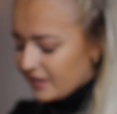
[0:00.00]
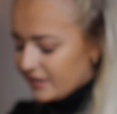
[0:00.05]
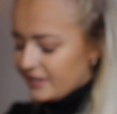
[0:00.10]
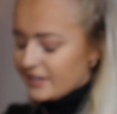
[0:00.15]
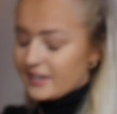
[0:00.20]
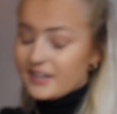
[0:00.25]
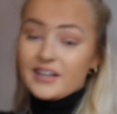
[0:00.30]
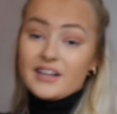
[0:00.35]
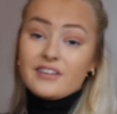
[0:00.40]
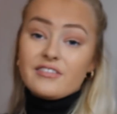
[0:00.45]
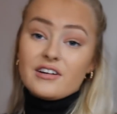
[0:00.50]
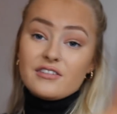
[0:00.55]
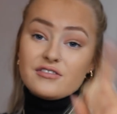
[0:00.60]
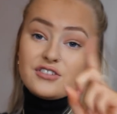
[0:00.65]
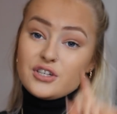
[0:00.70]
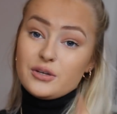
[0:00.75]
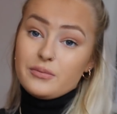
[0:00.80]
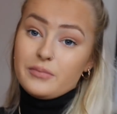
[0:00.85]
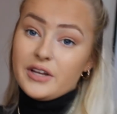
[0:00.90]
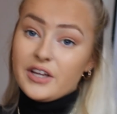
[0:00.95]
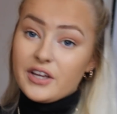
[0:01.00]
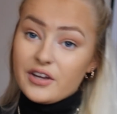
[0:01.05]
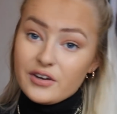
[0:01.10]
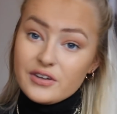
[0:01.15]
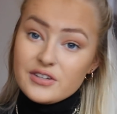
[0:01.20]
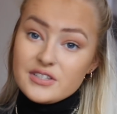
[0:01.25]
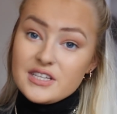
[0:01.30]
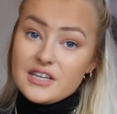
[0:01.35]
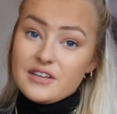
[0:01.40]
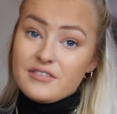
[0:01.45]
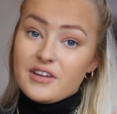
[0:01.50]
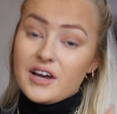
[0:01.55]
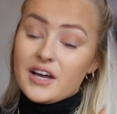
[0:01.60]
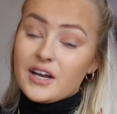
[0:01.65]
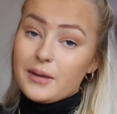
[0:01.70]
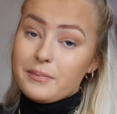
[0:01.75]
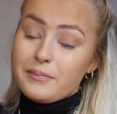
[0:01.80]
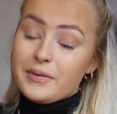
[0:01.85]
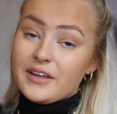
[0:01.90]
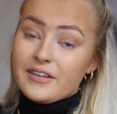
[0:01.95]
You can never have too many coats either, and
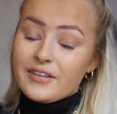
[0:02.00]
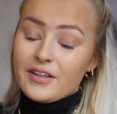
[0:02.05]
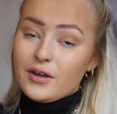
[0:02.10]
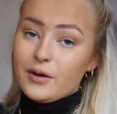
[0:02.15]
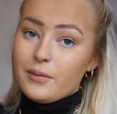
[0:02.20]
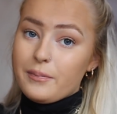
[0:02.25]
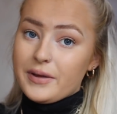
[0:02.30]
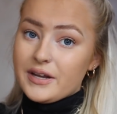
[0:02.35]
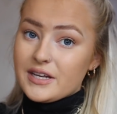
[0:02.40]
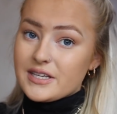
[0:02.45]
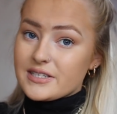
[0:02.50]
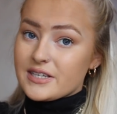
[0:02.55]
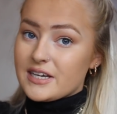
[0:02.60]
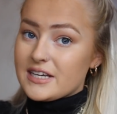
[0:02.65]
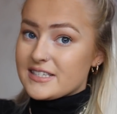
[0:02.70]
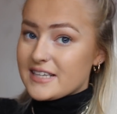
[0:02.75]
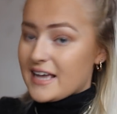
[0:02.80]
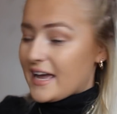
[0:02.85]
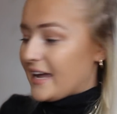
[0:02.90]
I picked that up in a size